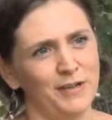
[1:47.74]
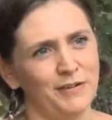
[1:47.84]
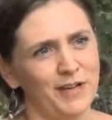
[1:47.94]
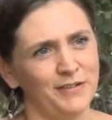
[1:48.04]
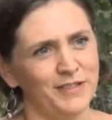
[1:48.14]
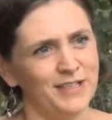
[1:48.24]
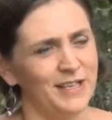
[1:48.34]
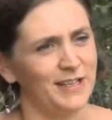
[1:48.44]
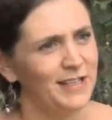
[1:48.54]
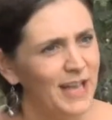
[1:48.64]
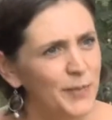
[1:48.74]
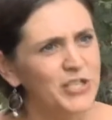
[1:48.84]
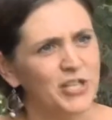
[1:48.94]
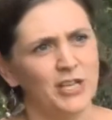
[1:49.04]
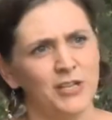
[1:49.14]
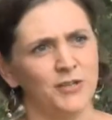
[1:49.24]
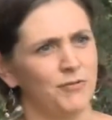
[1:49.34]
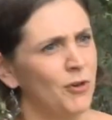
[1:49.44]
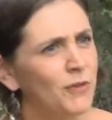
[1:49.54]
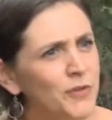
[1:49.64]
around climate change, the
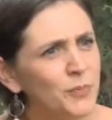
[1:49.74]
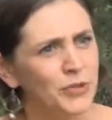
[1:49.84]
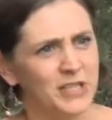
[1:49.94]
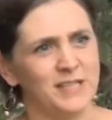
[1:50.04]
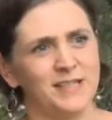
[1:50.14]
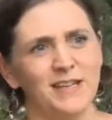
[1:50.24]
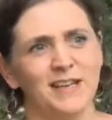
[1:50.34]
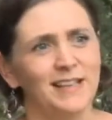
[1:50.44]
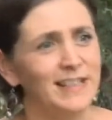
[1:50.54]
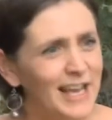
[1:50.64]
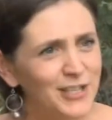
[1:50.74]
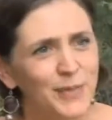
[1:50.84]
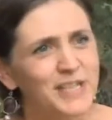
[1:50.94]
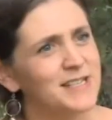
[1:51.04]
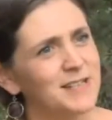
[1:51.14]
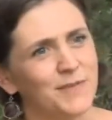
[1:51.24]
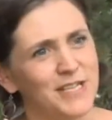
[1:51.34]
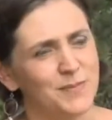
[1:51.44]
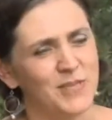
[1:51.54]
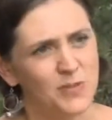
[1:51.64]
role of the BRICS, land-based
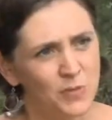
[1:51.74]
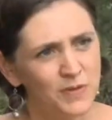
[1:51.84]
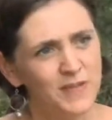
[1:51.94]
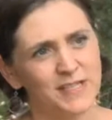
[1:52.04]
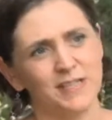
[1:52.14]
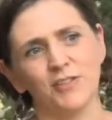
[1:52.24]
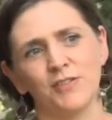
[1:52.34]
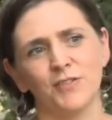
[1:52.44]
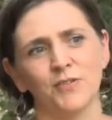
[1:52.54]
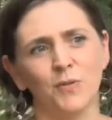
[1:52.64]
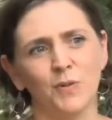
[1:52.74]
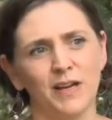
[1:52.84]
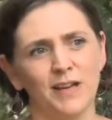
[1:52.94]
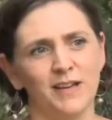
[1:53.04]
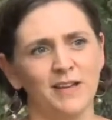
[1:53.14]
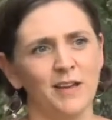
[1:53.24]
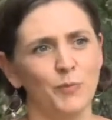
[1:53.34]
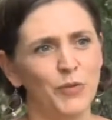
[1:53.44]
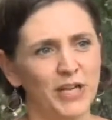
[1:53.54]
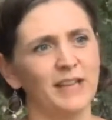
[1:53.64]
investments, all of these issues require
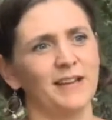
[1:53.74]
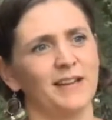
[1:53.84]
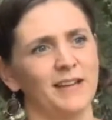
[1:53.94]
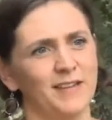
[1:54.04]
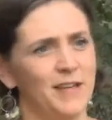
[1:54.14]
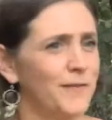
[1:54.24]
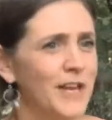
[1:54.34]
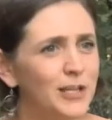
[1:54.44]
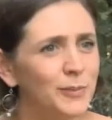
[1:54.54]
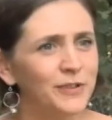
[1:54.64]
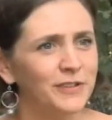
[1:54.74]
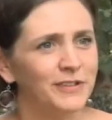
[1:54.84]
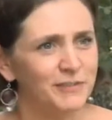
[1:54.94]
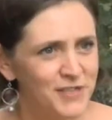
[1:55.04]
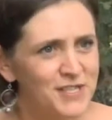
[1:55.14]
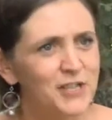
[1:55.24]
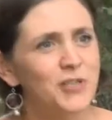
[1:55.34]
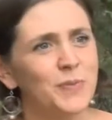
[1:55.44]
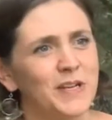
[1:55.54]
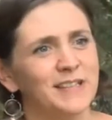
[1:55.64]
bringing the available
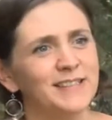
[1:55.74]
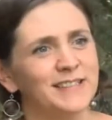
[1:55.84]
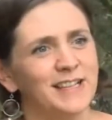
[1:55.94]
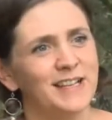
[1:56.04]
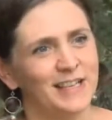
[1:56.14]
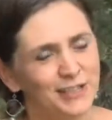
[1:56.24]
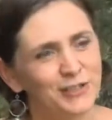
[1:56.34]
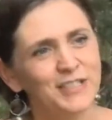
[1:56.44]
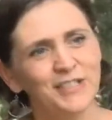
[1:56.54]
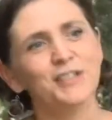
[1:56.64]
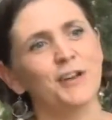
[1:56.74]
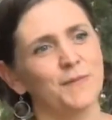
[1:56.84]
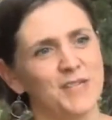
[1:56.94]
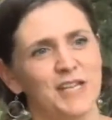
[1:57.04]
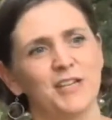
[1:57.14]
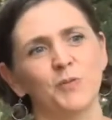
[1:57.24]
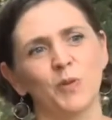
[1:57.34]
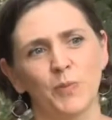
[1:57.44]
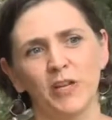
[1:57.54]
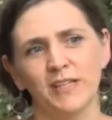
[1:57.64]
research base into conversation
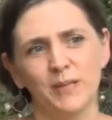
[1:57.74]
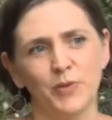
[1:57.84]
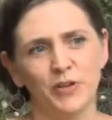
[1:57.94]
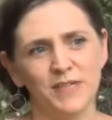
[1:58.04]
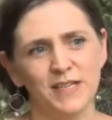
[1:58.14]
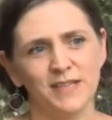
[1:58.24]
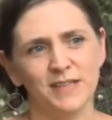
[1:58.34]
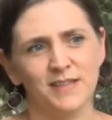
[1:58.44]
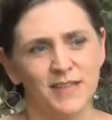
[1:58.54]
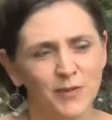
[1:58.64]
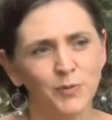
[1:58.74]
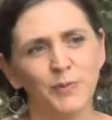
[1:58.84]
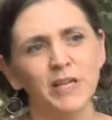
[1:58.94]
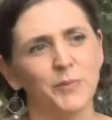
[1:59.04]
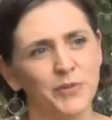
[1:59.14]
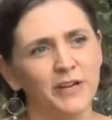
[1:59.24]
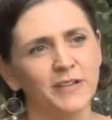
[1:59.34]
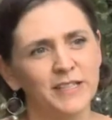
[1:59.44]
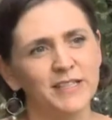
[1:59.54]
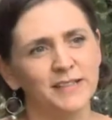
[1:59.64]
with policy processes. So that will be our
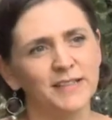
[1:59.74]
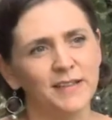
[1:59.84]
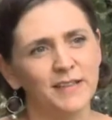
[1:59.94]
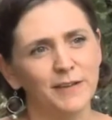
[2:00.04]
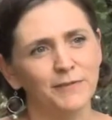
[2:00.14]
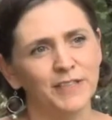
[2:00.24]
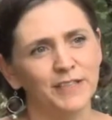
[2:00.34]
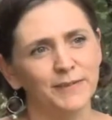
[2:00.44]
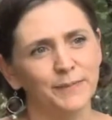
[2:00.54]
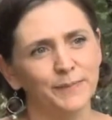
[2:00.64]
priority in Southern Africa.